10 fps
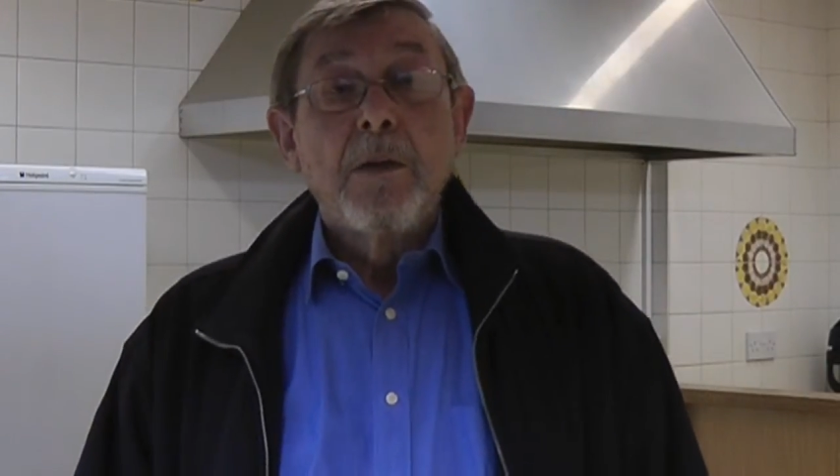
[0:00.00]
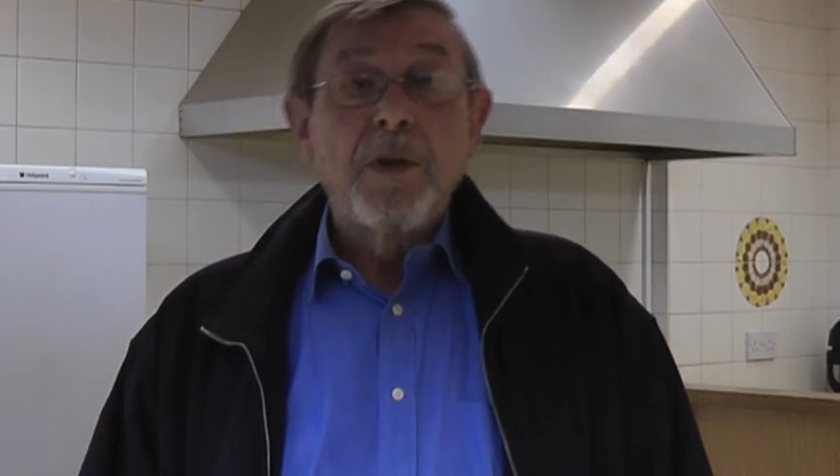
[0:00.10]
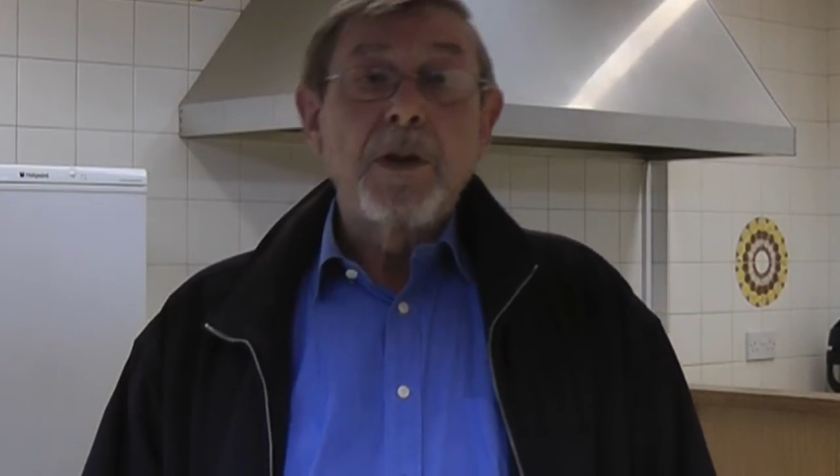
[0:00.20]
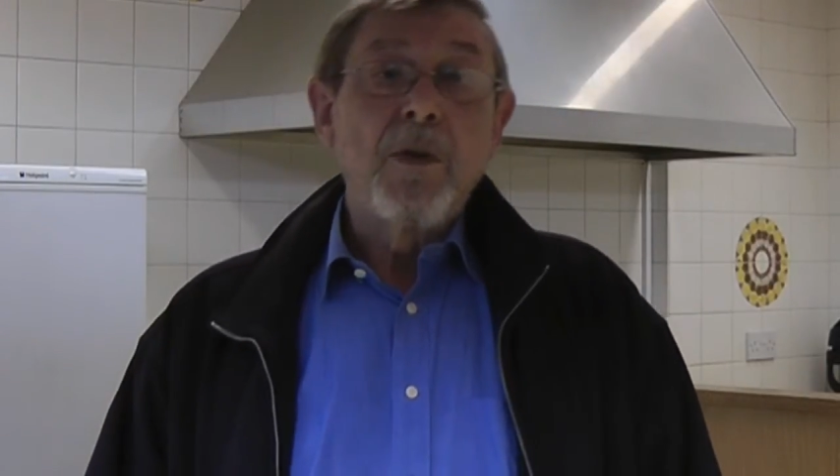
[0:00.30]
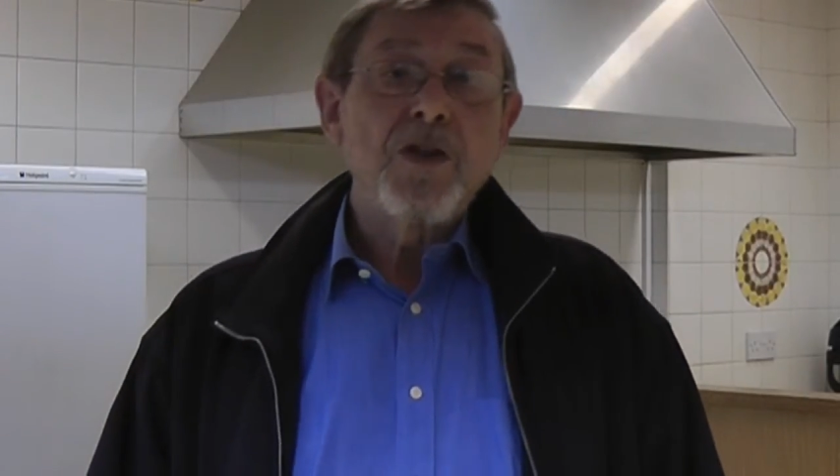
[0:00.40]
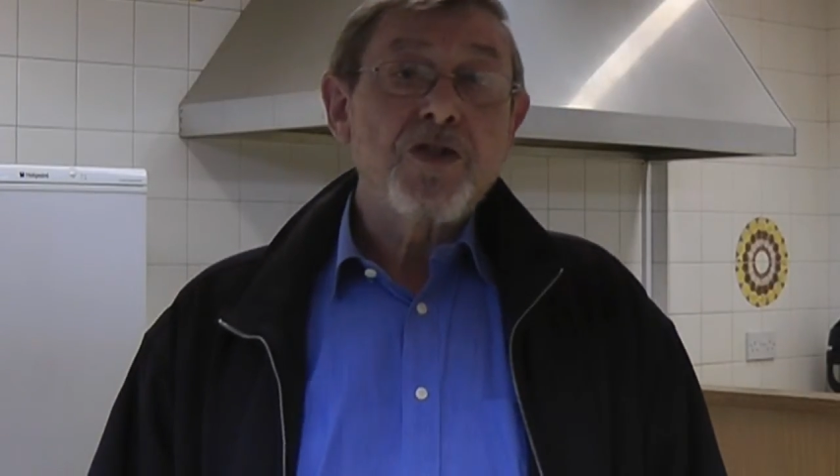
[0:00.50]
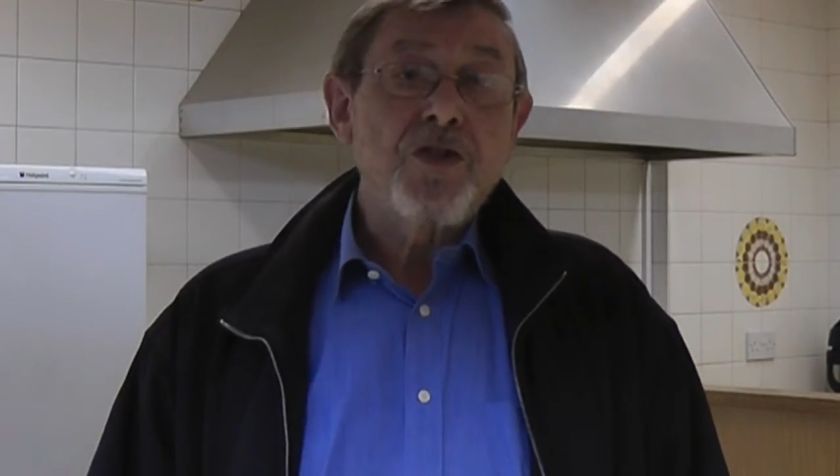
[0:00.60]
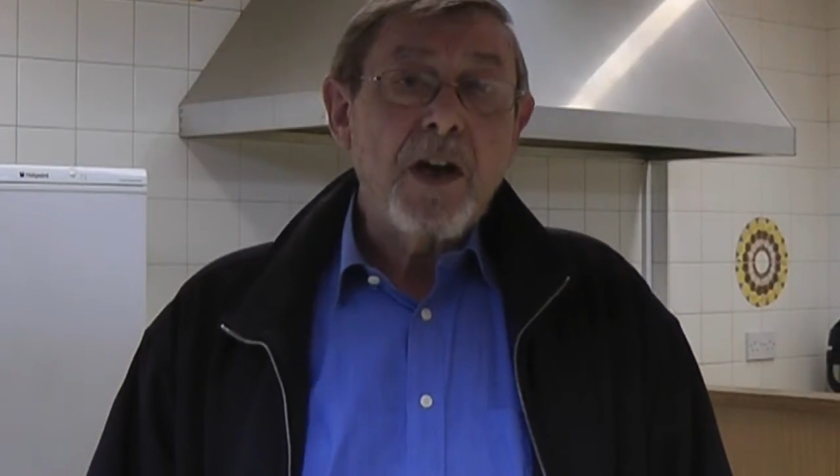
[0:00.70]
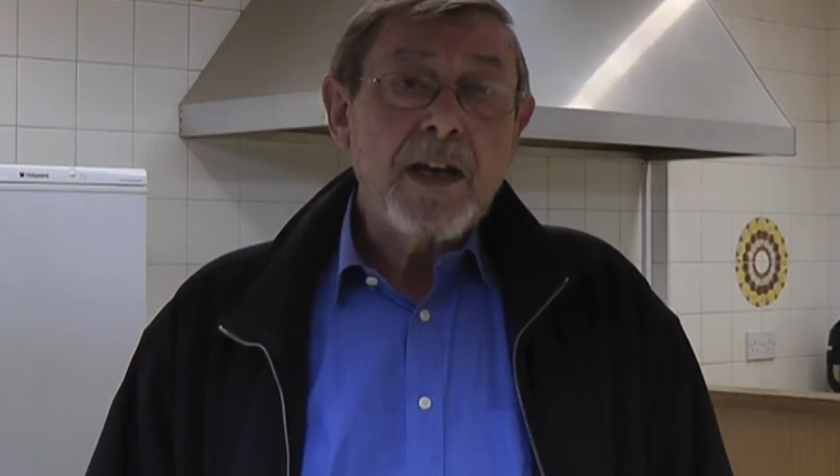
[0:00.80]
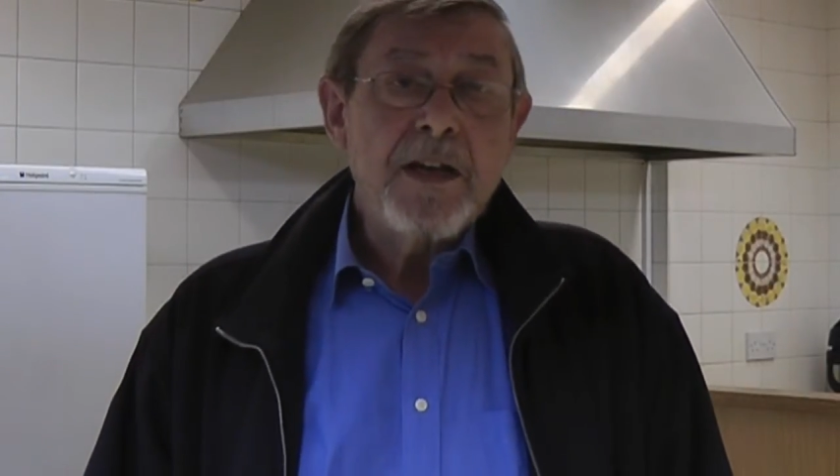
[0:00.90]
But the most
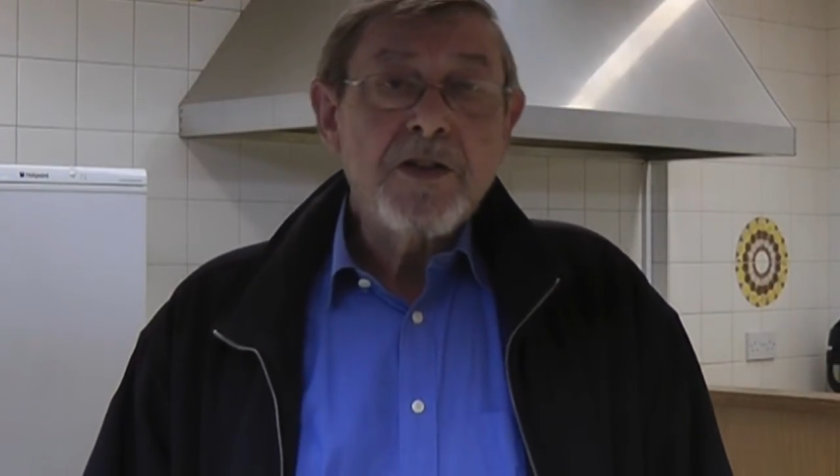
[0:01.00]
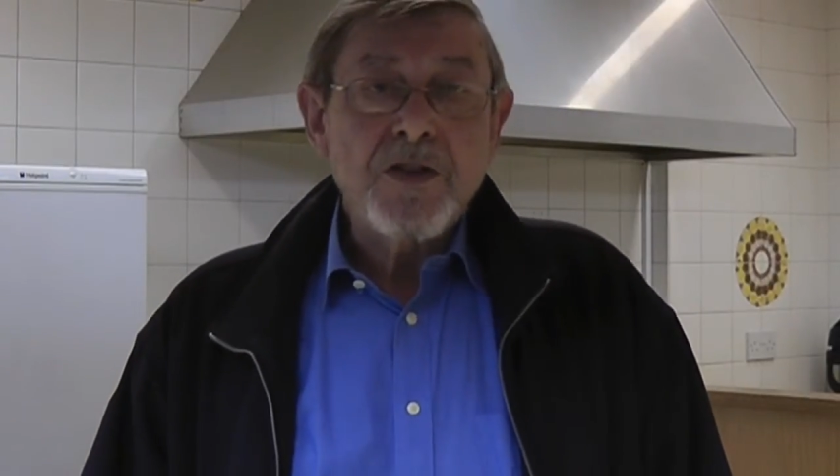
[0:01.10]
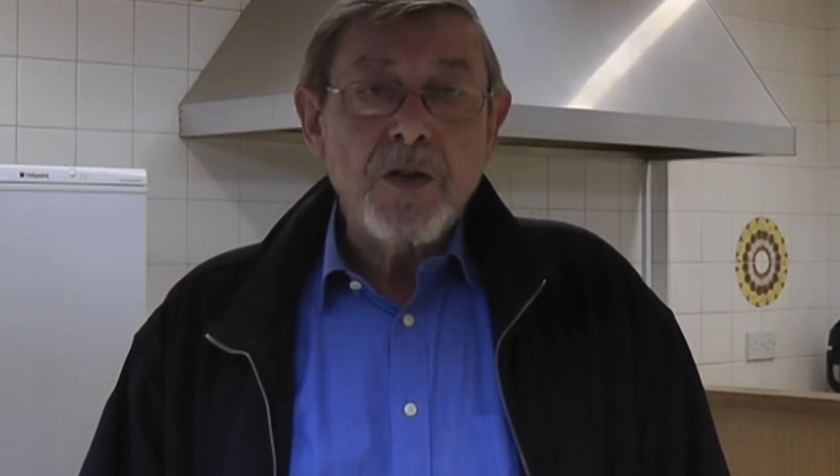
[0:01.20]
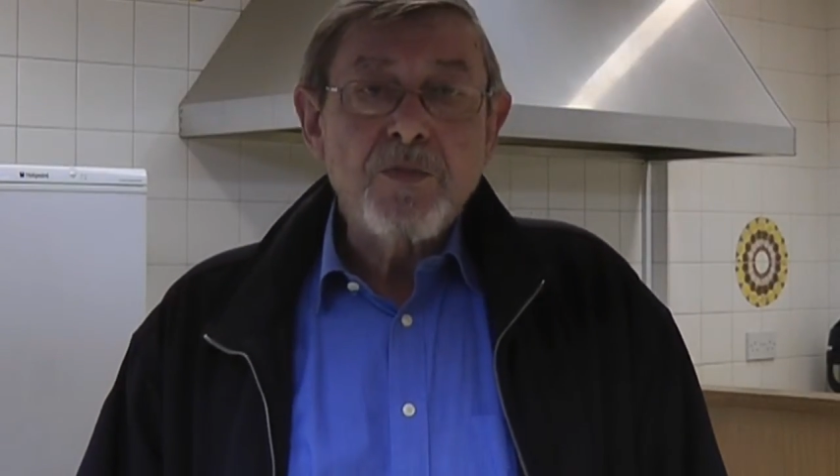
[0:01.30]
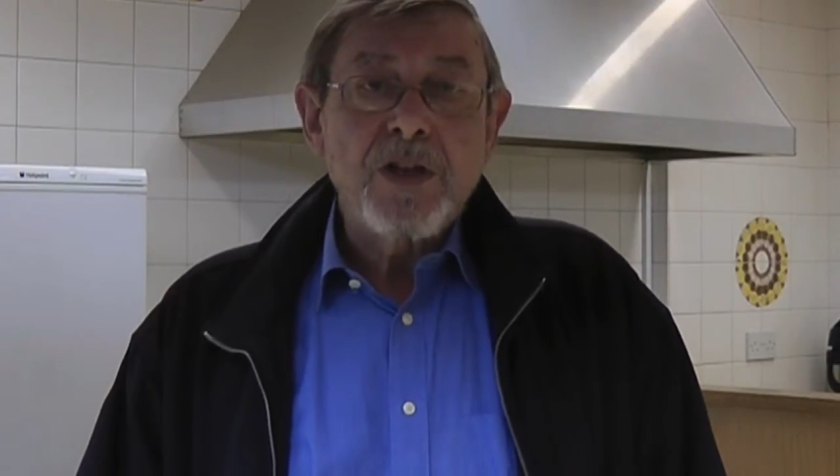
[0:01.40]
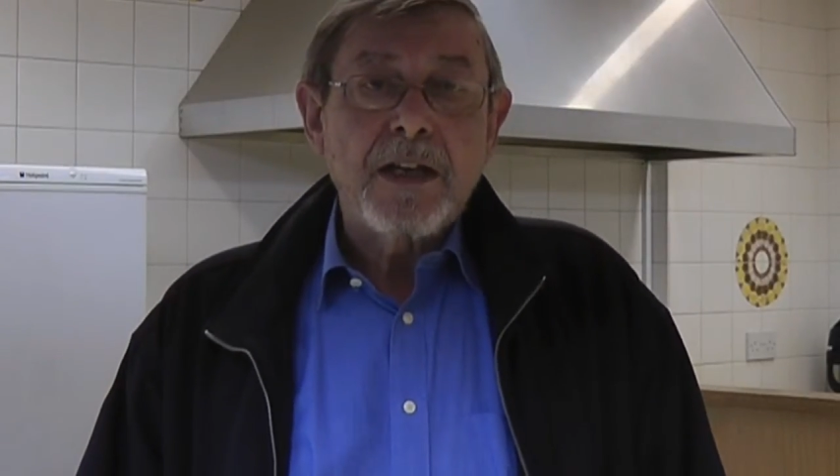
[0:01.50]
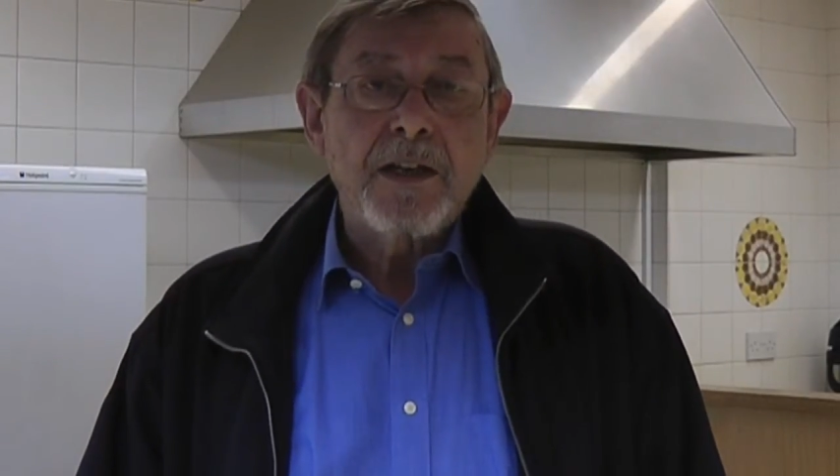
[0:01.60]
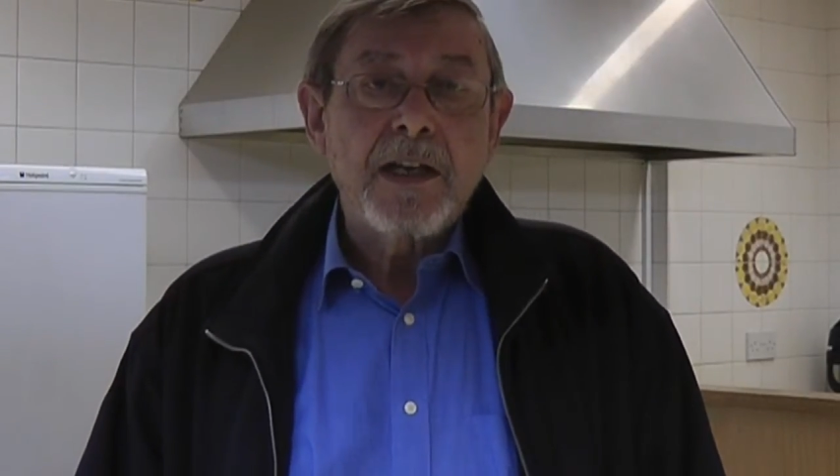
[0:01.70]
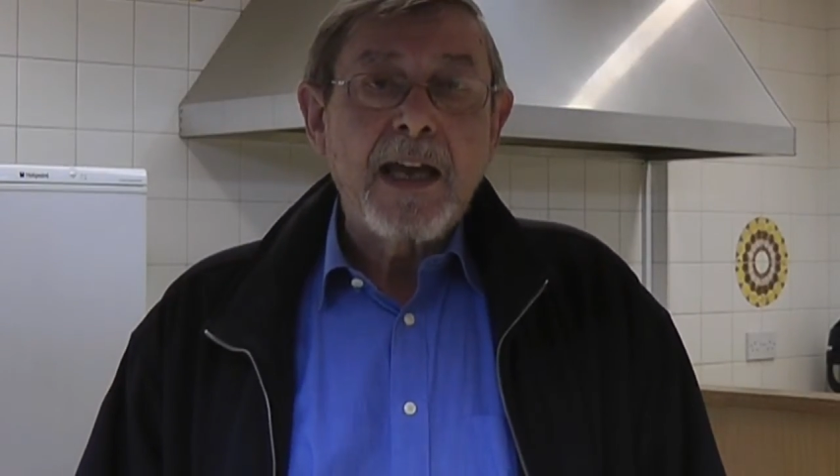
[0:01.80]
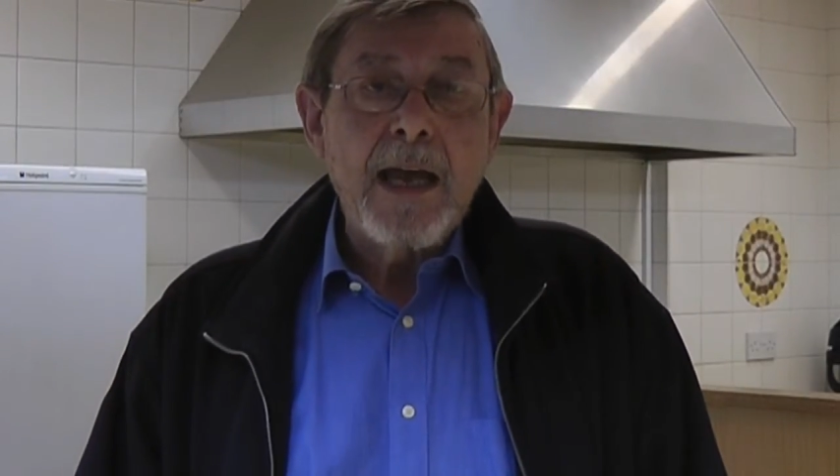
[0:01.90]
striking subject
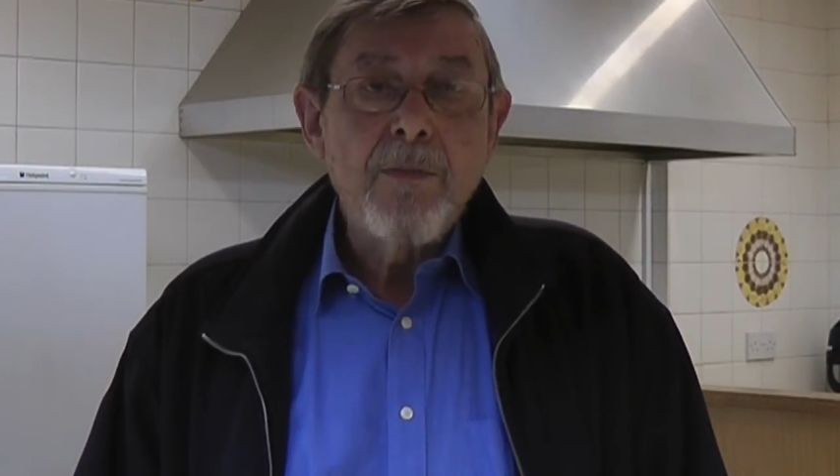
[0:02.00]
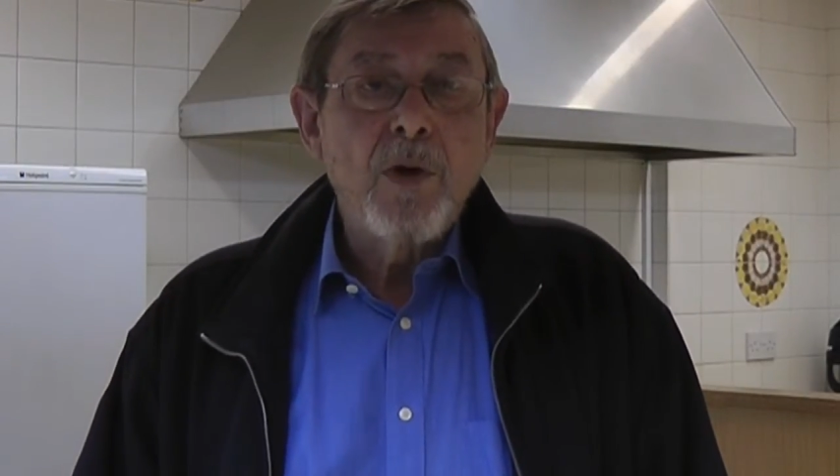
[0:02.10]
that came